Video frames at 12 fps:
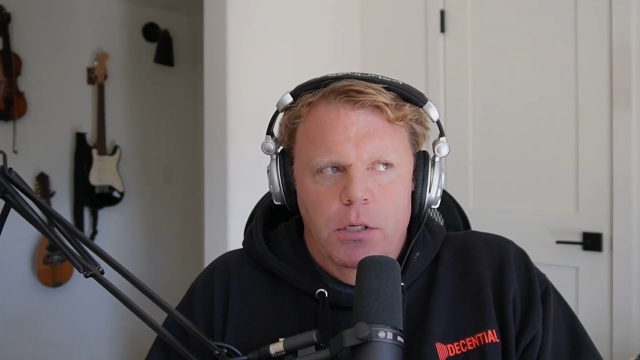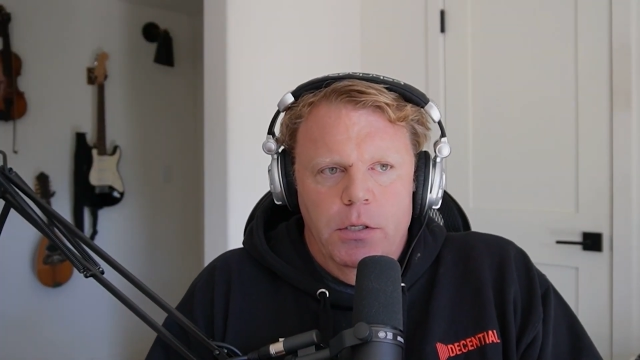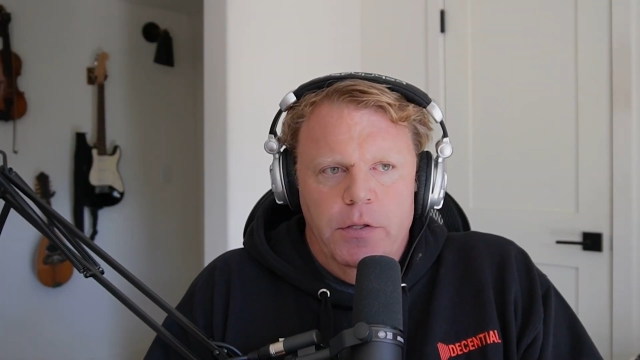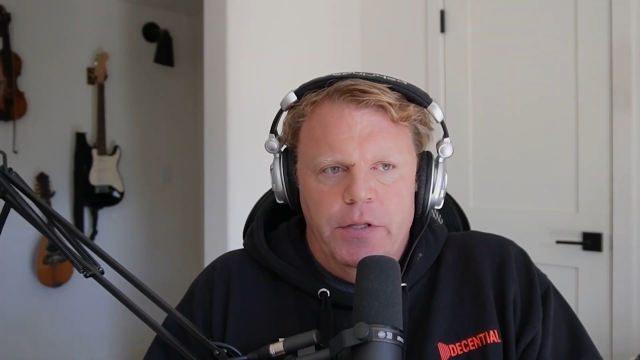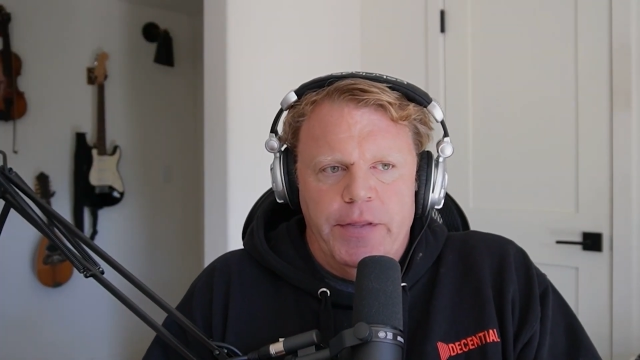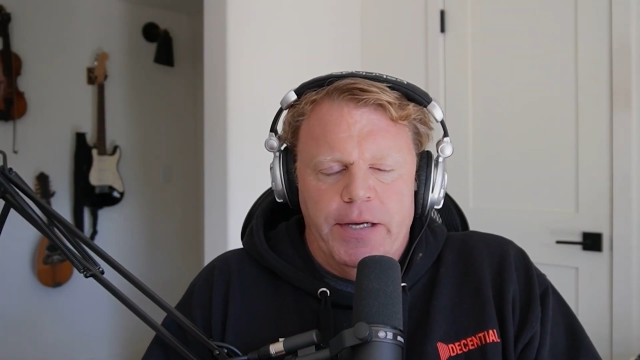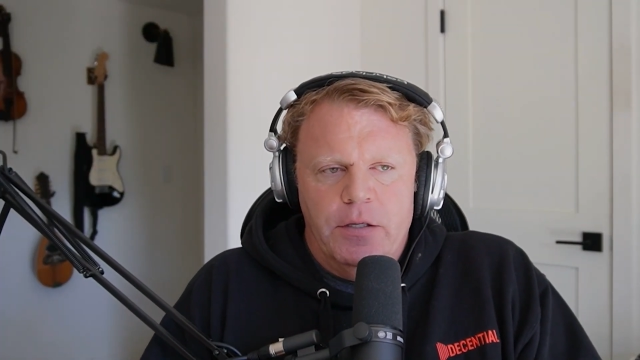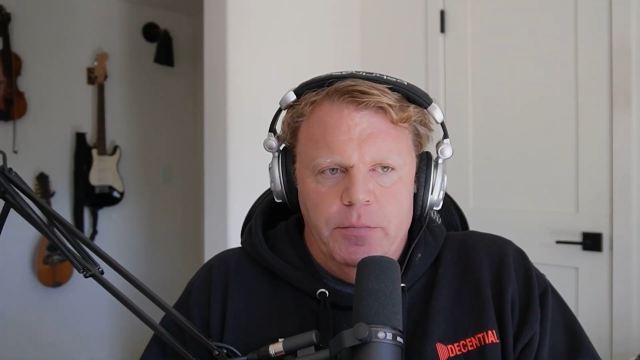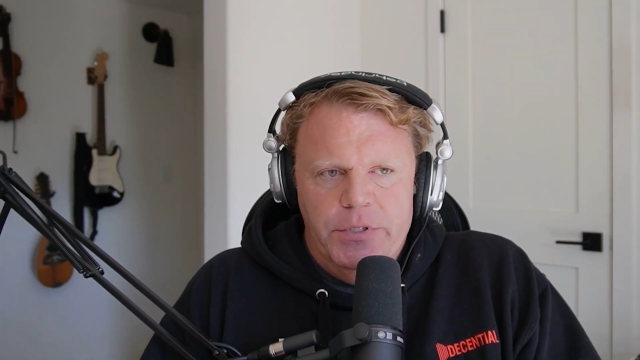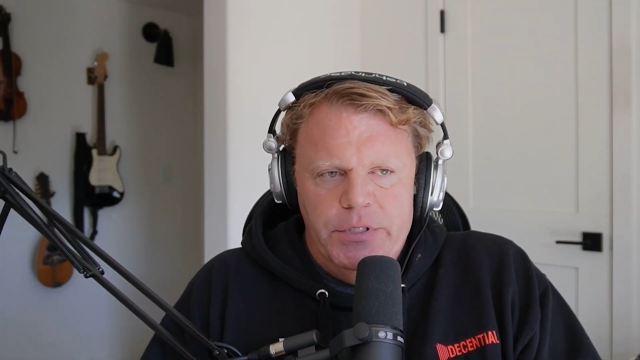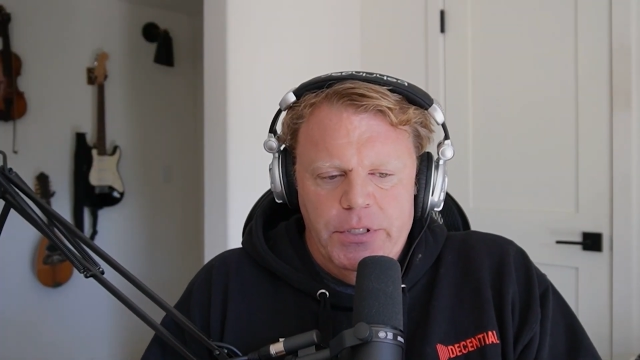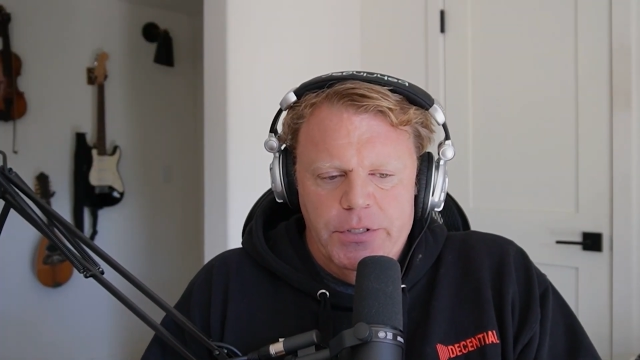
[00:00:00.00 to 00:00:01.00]
that could
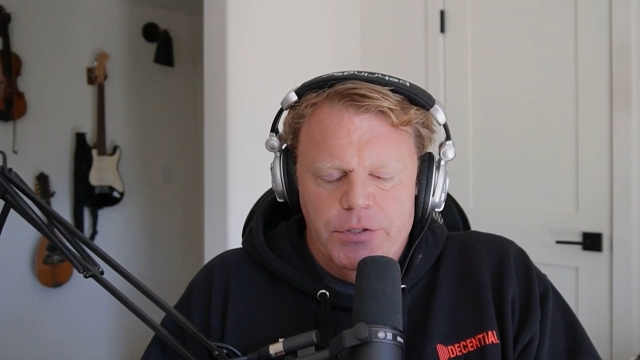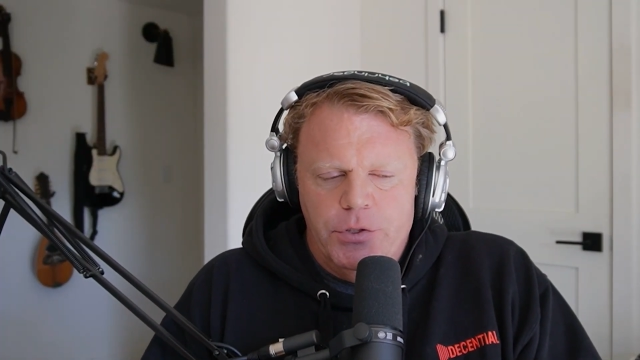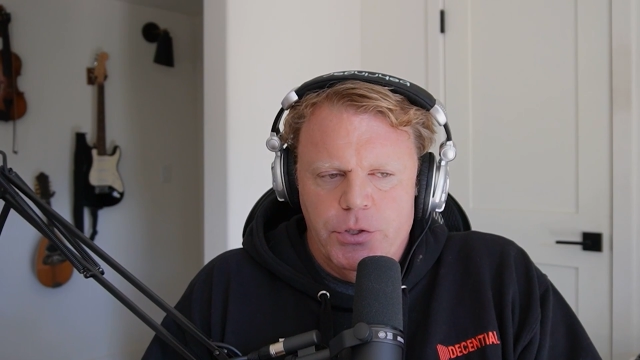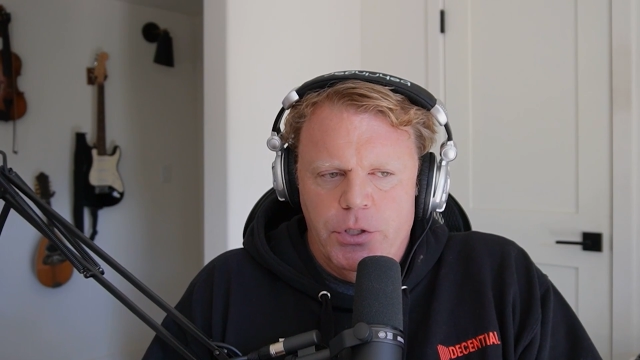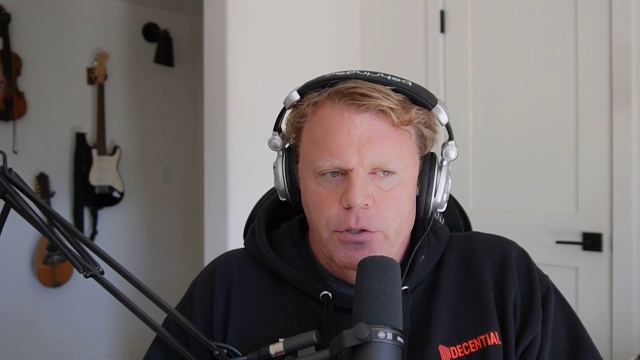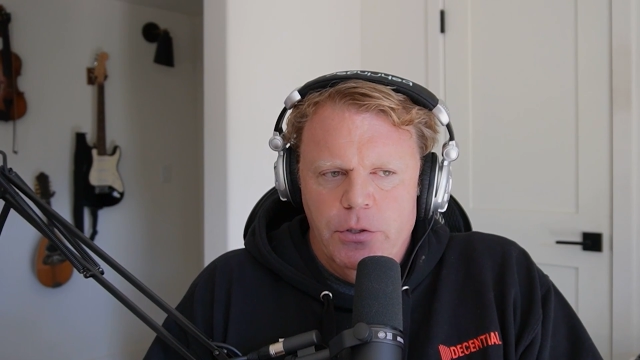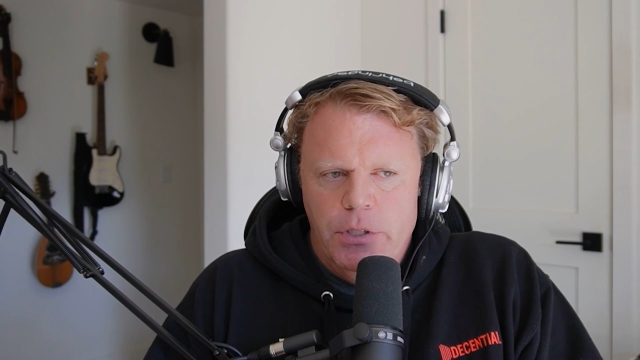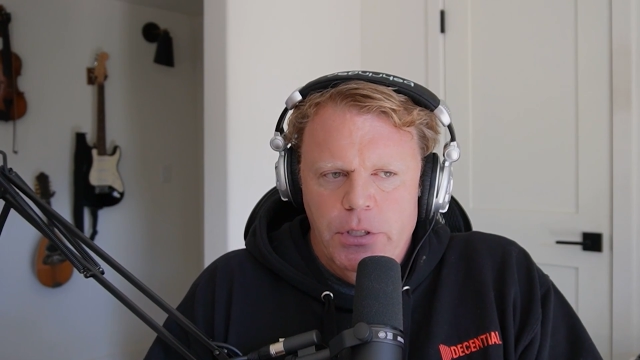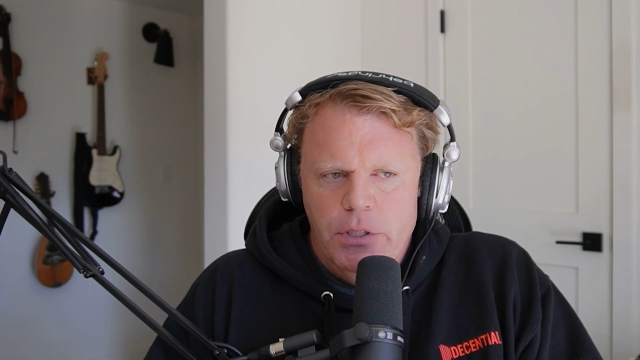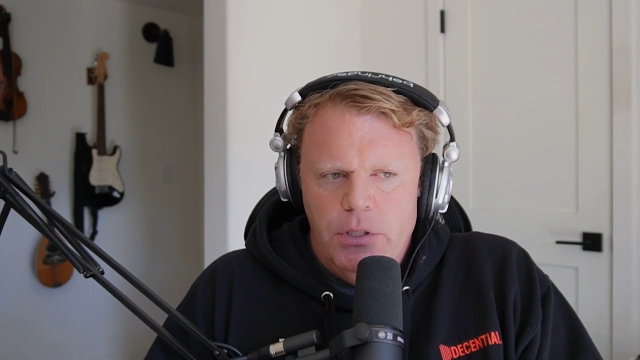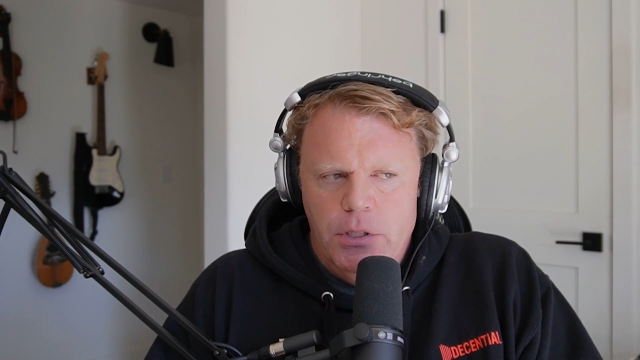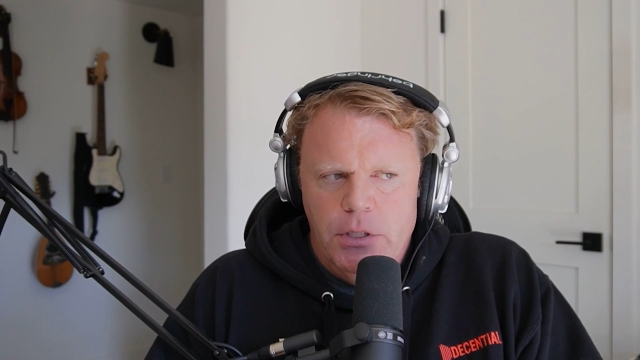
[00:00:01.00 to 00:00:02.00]
be seen as a
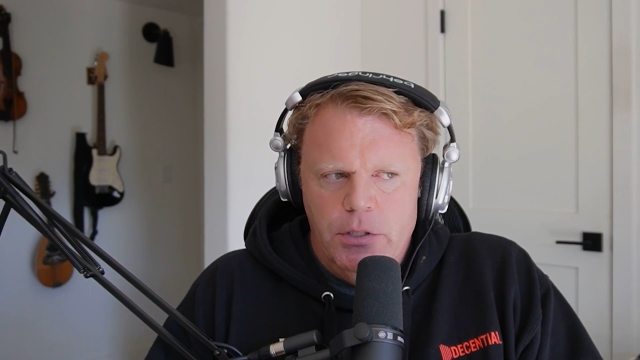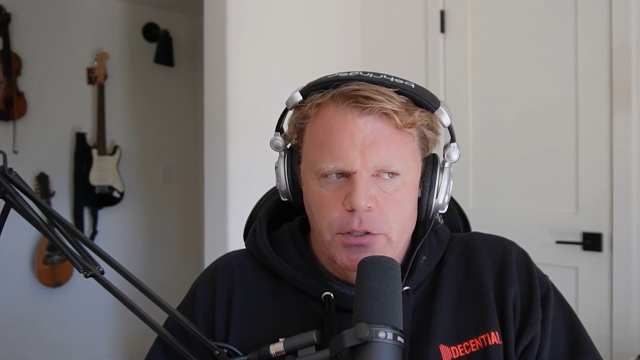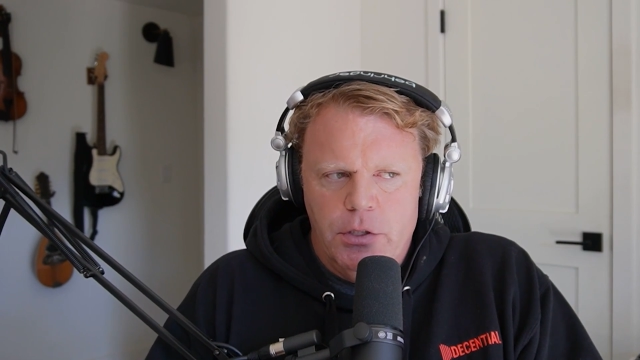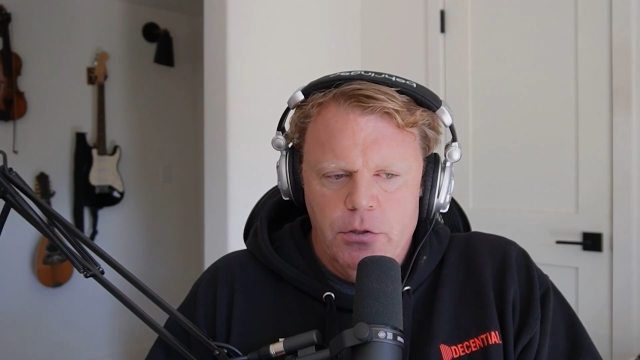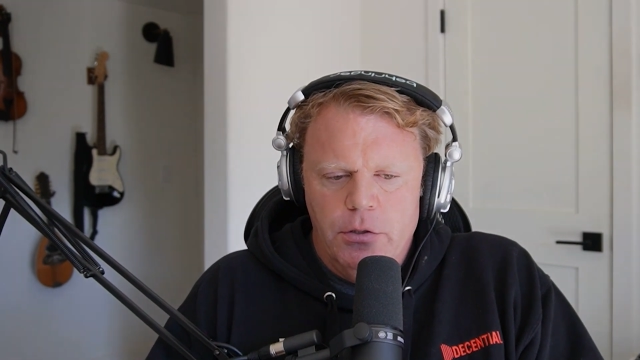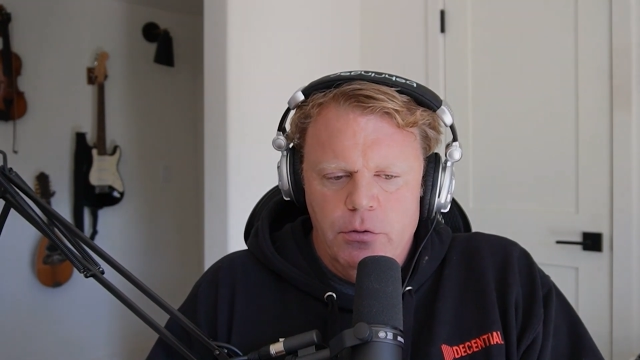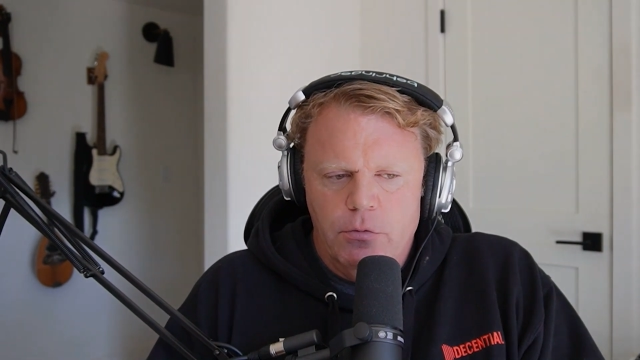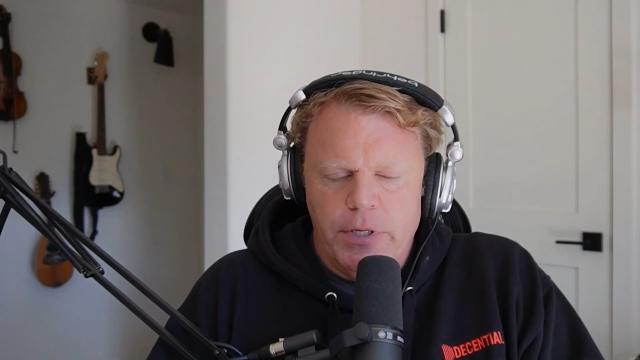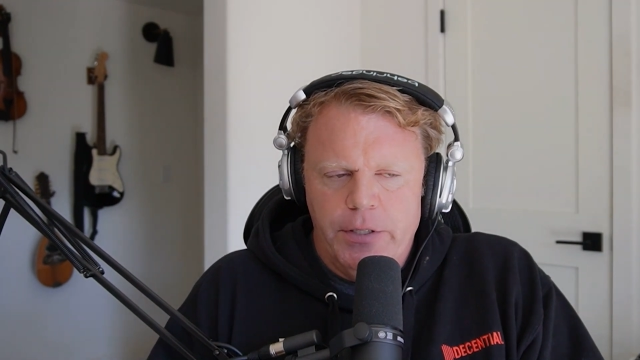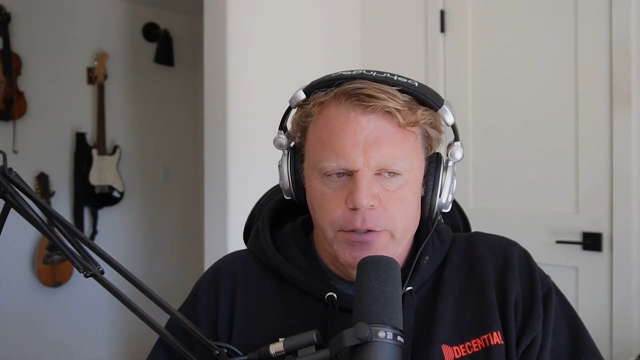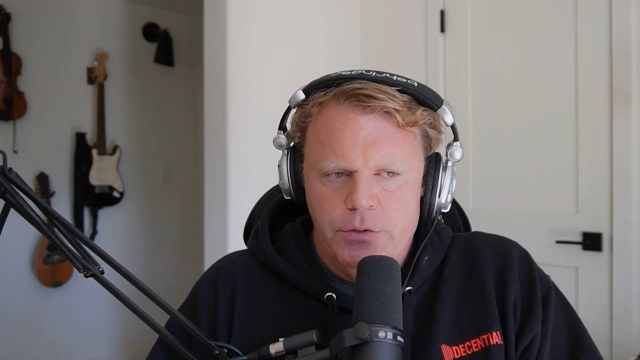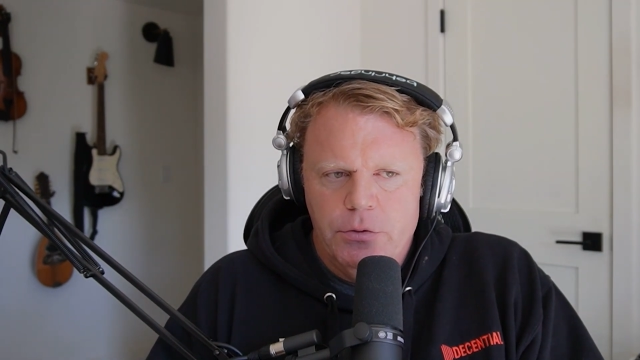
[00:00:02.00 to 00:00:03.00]
security in the current
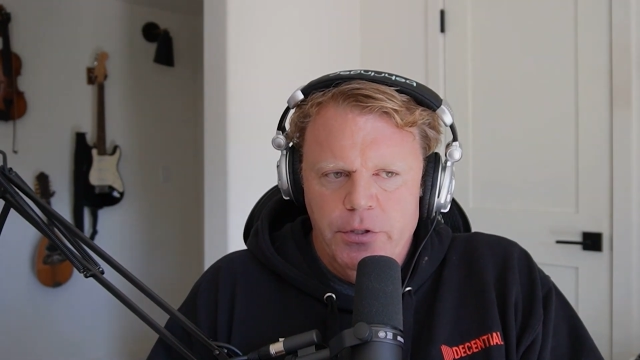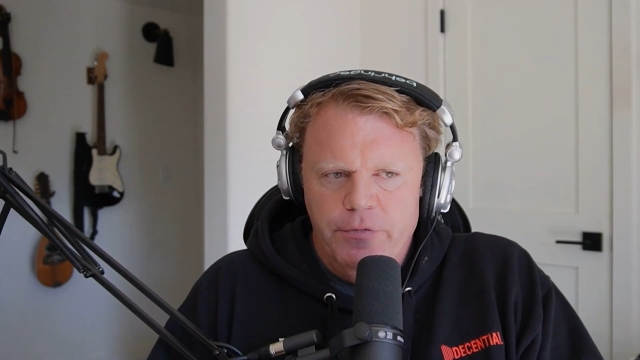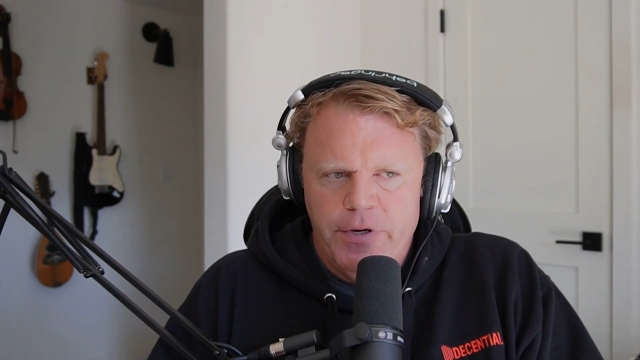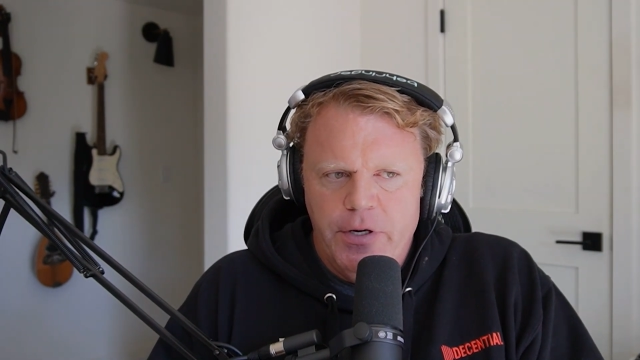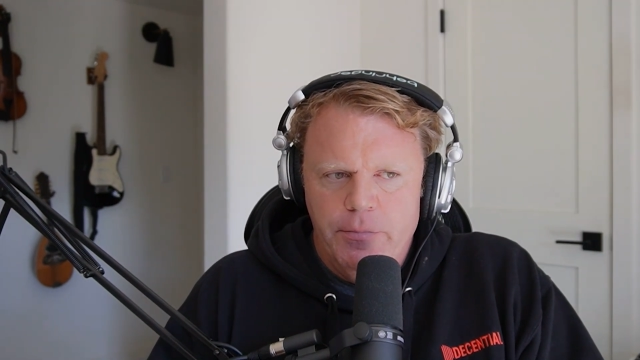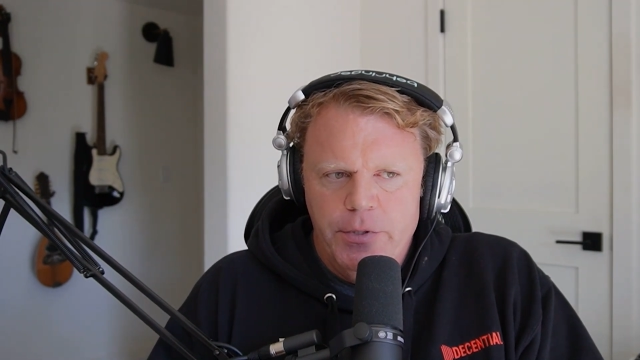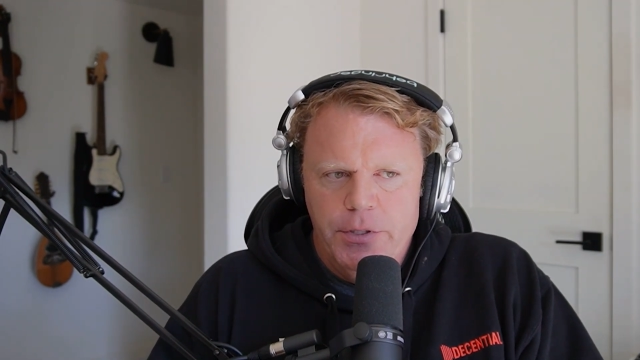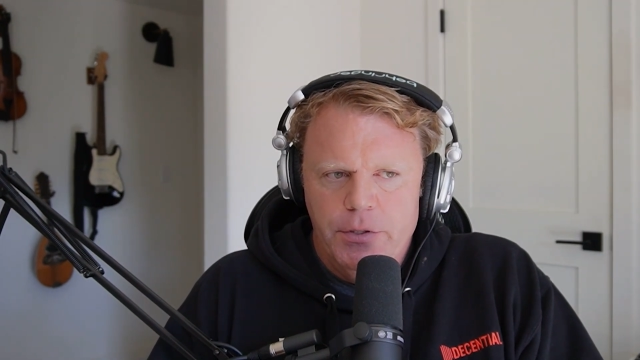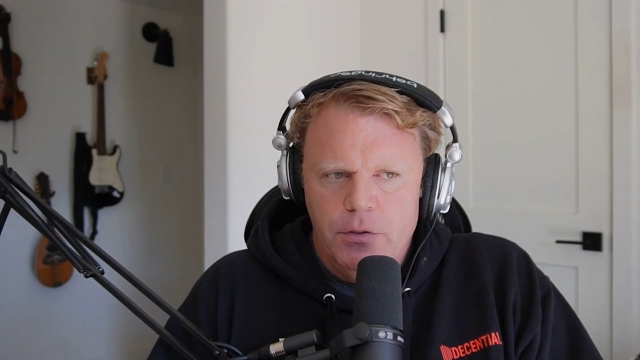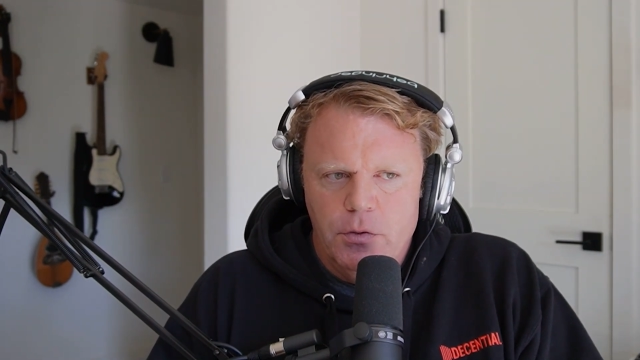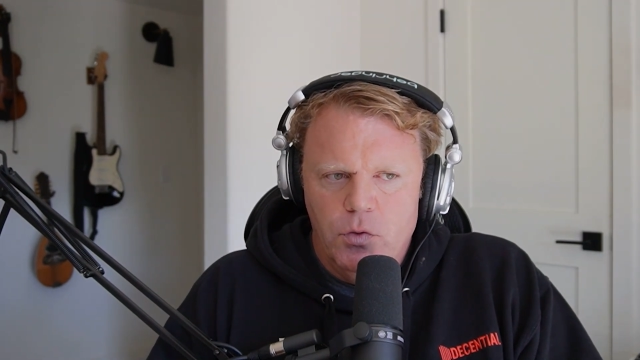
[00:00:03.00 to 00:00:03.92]
regulatory environment?